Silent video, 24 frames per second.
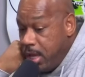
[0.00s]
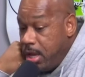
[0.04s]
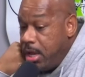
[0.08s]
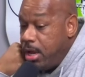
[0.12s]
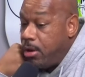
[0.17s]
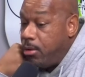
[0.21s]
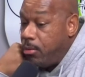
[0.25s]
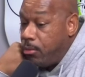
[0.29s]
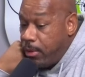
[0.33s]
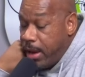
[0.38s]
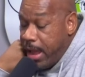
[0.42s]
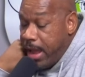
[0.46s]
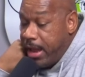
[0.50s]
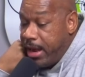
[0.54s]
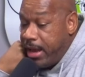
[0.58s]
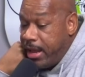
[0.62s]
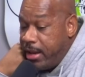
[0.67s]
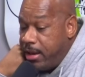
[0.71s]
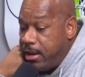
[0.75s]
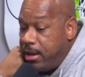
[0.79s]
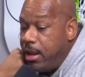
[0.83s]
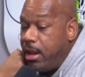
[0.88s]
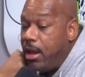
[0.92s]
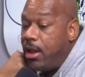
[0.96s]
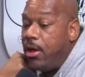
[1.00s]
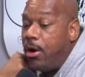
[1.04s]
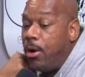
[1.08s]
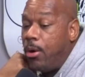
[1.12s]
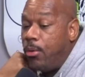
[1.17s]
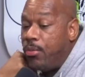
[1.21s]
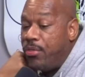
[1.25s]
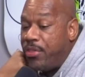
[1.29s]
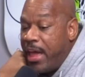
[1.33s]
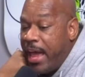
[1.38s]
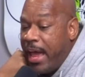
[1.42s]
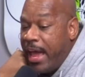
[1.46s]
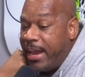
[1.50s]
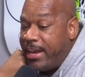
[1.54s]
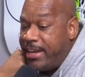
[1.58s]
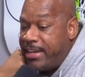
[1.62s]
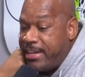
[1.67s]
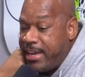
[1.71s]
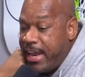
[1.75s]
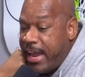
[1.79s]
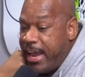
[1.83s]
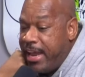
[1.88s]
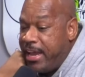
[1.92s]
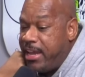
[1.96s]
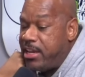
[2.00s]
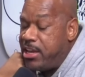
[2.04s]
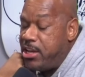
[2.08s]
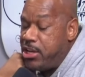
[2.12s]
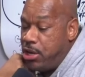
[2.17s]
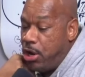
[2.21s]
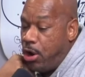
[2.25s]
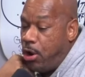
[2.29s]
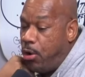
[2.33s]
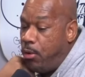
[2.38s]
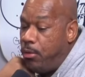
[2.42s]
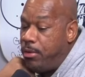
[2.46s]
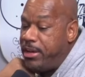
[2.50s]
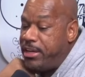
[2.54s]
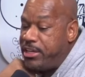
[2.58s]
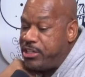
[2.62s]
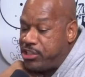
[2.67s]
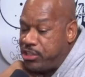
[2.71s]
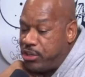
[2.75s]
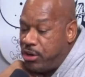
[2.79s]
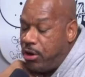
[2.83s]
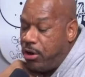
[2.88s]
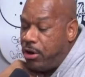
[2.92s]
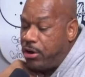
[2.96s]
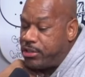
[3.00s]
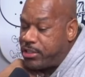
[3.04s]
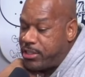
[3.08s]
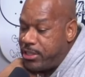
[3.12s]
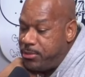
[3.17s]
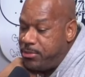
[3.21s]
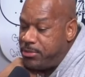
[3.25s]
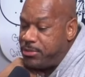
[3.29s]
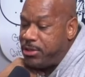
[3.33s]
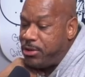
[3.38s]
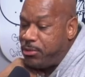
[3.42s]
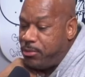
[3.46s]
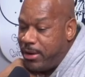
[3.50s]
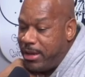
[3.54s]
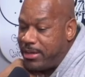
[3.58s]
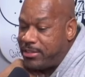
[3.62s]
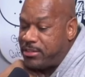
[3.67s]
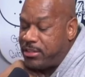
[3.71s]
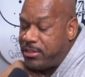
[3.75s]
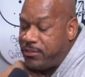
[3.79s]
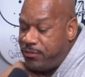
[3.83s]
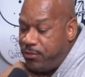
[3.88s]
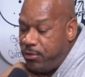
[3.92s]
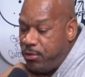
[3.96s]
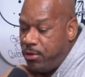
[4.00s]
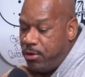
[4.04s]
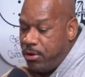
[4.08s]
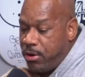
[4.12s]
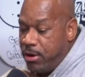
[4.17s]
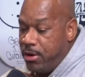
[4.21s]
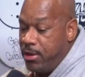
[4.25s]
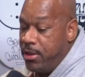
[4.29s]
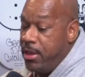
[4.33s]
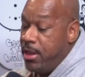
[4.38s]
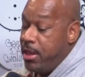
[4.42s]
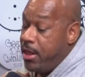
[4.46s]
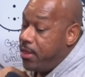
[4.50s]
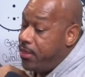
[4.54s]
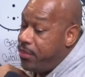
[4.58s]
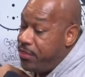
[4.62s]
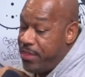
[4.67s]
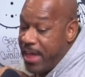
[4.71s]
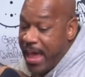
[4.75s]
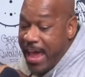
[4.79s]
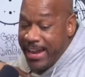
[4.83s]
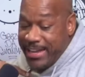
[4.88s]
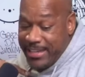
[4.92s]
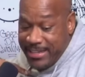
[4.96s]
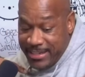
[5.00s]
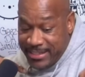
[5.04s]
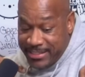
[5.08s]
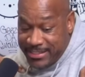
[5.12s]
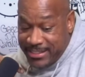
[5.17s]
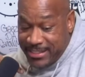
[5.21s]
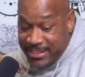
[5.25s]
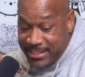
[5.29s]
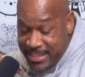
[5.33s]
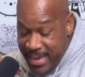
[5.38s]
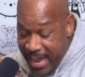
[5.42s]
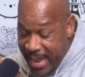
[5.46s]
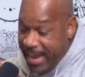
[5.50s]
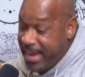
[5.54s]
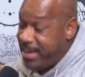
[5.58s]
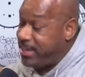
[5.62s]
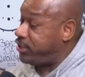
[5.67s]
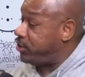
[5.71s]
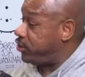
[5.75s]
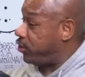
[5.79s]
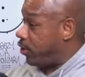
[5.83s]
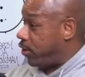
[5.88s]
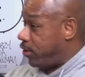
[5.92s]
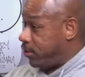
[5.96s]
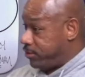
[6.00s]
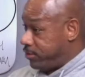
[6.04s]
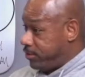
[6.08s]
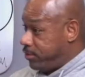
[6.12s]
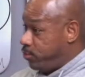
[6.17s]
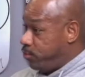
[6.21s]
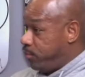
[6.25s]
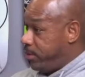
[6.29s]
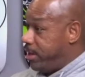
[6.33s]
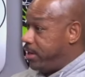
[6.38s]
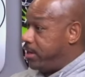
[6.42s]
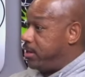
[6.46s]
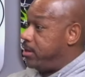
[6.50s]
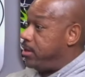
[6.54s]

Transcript: ran it on that date, the only charge he was arrested for that the state charged him with